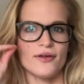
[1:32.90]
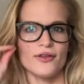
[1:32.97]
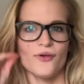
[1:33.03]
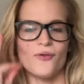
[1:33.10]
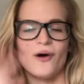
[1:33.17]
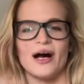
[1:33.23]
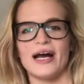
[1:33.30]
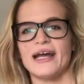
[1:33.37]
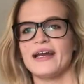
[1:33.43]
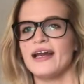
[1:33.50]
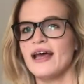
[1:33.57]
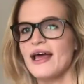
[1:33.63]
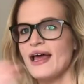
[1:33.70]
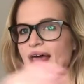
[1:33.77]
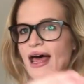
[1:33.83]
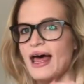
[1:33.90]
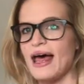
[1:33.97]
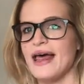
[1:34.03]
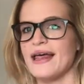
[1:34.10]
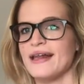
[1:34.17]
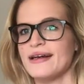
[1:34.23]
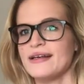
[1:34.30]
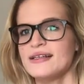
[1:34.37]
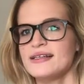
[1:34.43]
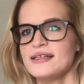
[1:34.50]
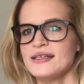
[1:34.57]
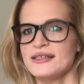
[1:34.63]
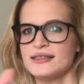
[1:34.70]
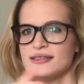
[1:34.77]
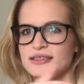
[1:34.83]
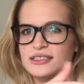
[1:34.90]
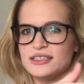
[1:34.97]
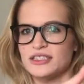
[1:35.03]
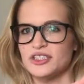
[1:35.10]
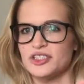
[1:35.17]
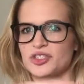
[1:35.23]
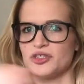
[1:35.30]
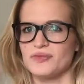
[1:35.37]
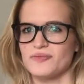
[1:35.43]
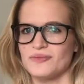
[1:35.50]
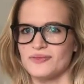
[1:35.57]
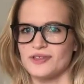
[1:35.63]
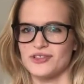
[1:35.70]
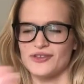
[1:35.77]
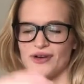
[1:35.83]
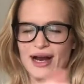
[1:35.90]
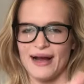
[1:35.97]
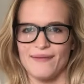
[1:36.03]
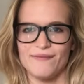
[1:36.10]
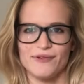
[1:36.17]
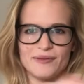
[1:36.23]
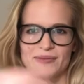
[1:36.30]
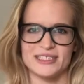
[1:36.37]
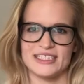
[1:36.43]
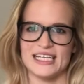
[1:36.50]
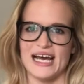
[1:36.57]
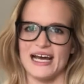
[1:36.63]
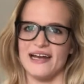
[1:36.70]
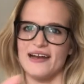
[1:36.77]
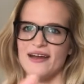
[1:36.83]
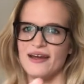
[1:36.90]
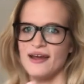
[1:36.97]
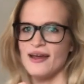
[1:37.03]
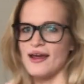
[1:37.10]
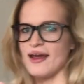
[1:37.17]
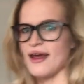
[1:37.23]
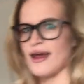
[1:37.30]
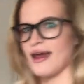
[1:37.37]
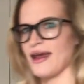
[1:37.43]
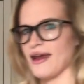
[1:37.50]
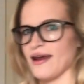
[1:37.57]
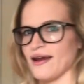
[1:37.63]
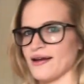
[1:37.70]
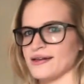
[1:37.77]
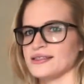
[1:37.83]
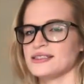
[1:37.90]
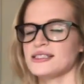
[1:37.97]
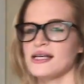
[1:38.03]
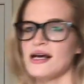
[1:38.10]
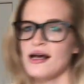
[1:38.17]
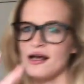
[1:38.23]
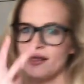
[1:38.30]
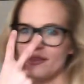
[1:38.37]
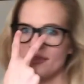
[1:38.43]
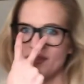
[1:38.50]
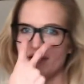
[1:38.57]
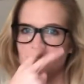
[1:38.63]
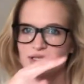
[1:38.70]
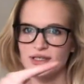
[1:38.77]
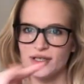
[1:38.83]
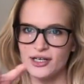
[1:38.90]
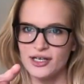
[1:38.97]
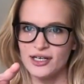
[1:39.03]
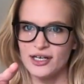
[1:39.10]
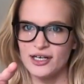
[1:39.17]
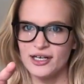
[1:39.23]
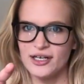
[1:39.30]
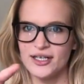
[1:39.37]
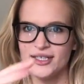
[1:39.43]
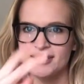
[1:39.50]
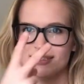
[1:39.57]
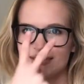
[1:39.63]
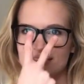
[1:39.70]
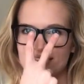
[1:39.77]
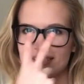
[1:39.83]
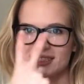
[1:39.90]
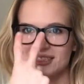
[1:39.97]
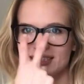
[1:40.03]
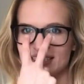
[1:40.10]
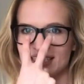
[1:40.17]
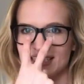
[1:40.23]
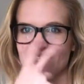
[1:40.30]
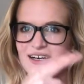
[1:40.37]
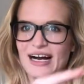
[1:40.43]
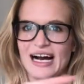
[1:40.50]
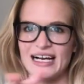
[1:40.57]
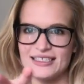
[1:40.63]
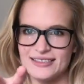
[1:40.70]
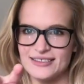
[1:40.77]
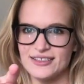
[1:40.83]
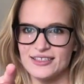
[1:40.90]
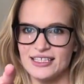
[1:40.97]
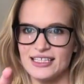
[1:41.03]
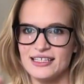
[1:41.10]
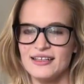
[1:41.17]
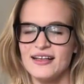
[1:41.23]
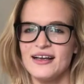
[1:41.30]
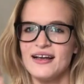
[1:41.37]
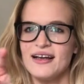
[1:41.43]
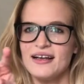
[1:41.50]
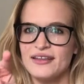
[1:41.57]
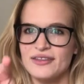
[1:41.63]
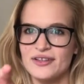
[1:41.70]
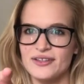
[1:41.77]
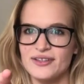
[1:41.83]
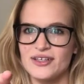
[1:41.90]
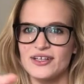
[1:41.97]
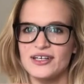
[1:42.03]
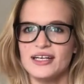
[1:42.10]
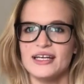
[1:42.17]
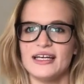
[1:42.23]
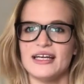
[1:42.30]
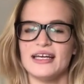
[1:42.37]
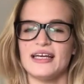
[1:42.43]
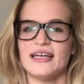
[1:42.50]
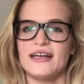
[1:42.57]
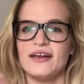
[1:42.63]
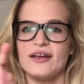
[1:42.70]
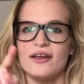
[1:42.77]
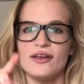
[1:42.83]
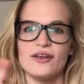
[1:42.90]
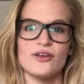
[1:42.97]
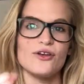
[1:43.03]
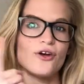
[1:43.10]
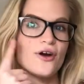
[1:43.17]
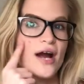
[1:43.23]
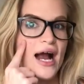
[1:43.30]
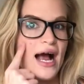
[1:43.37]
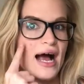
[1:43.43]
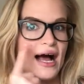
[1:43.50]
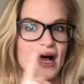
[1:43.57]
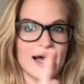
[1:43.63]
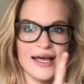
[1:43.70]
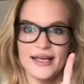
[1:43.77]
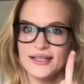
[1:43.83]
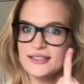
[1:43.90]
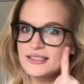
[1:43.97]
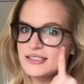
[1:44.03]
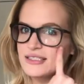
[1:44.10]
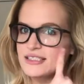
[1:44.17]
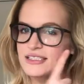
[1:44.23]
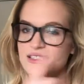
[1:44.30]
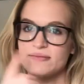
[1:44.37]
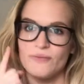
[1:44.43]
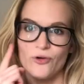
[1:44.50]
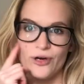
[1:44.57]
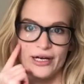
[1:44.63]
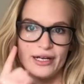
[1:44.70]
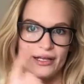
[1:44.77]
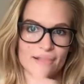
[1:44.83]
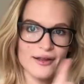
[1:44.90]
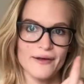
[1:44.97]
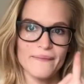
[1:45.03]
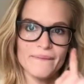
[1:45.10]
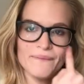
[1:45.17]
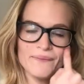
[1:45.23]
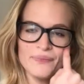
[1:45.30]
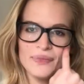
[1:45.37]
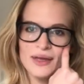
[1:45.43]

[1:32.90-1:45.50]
the wine end, just grab from the side, and the look, so this is like your eyes looking, the look in your eyes, just point at them,